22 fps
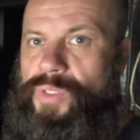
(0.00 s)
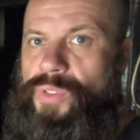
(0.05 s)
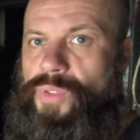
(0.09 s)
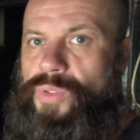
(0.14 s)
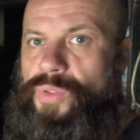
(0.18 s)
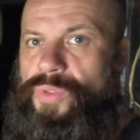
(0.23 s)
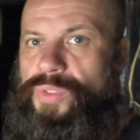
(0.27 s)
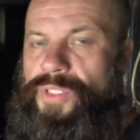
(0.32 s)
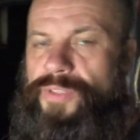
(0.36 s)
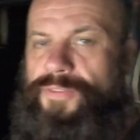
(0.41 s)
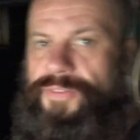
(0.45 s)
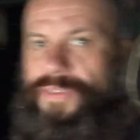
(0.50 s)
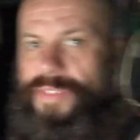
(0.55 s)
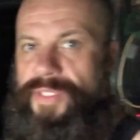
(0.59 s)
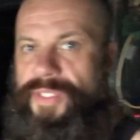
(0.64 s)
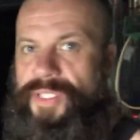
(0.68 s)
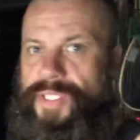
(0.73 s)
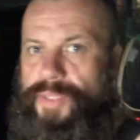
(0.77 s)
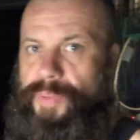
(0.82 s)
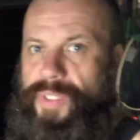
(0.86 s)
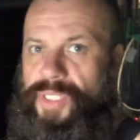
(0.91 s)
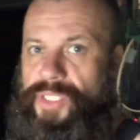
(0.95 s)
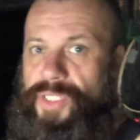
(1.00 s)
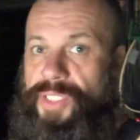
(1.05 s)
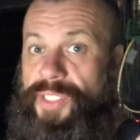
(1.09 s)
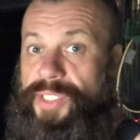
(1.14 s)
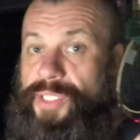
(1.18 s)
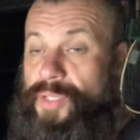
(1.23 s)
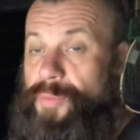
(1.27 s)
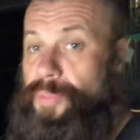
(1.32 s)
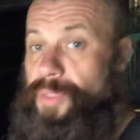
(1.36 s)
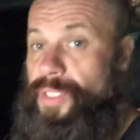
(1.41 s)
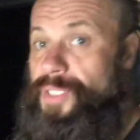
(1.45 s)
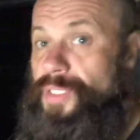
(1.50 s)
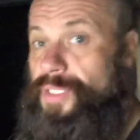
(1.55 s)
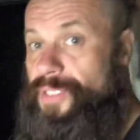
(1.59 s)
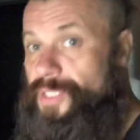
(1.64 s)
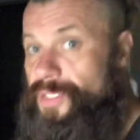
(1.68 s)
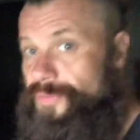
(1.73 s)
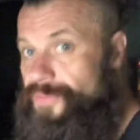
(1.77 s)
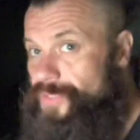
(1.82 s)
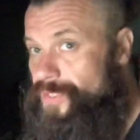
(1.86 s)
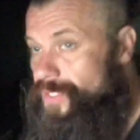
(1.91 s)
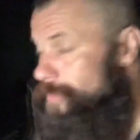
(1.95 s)
two different species, completely
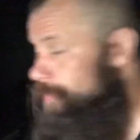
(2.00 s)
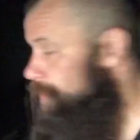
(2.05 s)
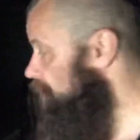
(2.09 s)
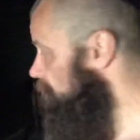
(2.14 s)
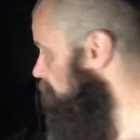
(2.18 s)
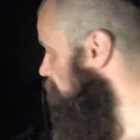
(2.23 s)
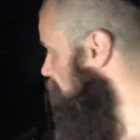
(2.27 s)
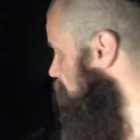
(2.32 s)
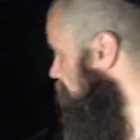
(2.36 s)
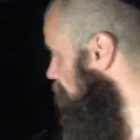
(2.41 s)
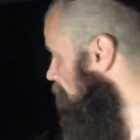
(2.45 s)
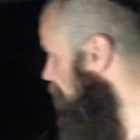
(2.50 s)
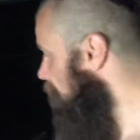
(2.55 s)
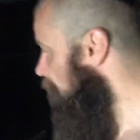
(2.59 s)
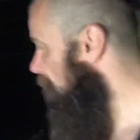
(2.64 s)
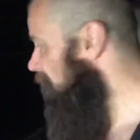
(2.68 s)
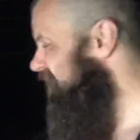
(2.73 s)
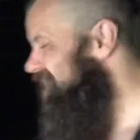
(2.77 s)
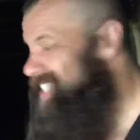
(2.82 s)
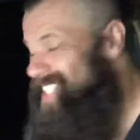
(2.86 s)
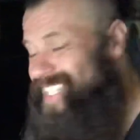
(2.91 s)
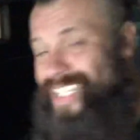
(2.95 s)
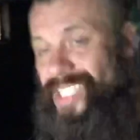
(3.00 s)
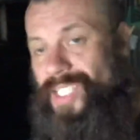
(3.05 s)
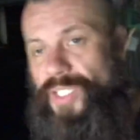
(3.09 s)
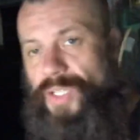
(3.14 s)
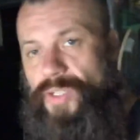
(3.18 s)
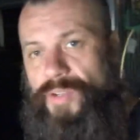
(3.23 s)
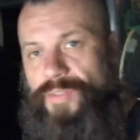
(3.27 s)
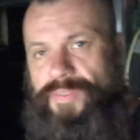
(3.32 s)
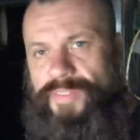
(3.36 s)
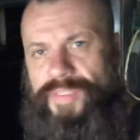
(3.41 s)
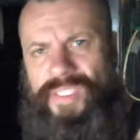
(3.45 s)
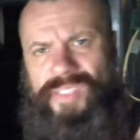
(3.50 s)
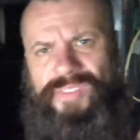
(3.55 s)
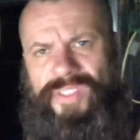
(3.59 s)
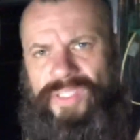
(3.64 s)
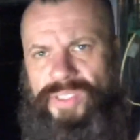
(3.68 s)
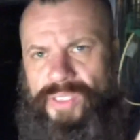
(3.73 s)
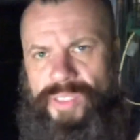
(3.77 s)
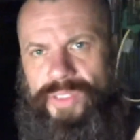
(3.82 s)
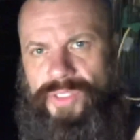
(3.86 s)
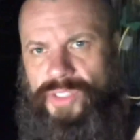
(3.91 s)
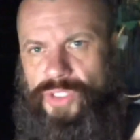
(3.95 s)
different species, in the sense of
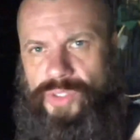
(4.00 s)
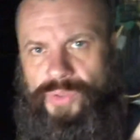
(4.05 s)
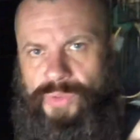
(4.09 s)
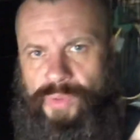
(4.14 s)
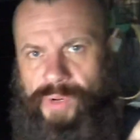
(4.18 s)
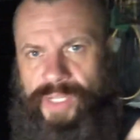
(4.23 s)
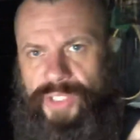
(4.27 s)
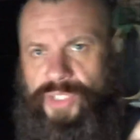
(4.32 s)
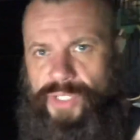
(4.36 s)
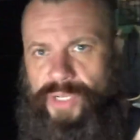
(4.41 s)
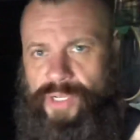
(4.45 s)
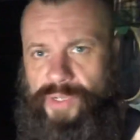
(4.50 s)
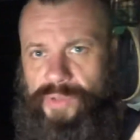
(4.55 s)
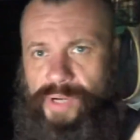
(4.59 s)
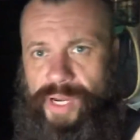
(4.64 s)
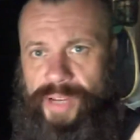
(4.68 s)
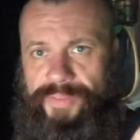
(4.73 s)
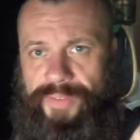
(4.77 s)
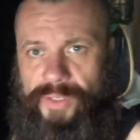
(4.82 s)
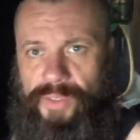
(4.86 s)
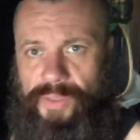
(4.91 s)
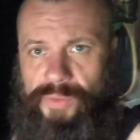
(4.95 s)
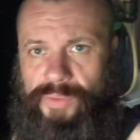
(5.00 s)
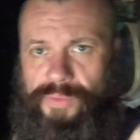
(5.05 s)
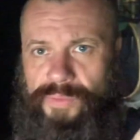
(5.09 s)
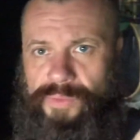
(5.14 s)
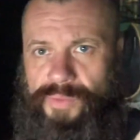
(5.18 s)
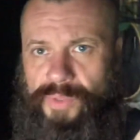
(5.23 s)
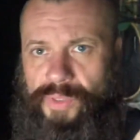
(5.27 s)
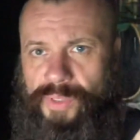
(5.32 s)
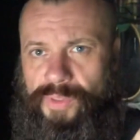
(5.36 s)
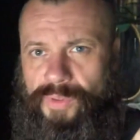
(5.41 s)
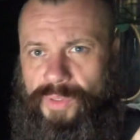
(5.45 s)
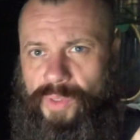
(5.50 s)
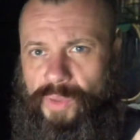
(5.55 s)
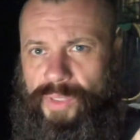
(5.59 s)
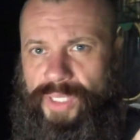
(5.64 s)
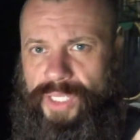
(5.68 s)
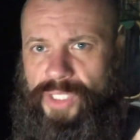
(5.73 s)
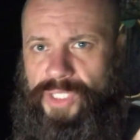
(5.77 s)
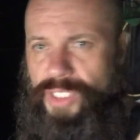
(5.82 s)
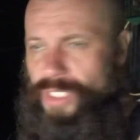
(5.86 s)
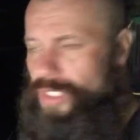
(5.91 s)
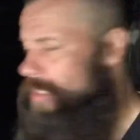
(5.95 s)
even in geographical
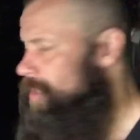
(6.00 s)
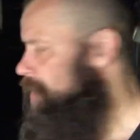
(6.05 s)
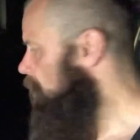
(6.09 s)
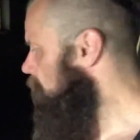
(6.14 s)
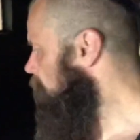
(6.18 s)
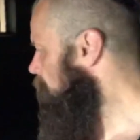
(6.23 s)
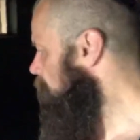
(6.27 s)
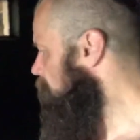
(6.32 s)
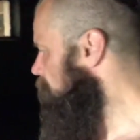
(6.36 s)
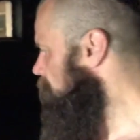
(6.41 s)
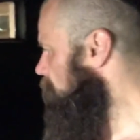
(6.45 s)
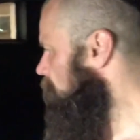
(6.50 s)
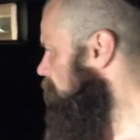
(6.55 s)
location. because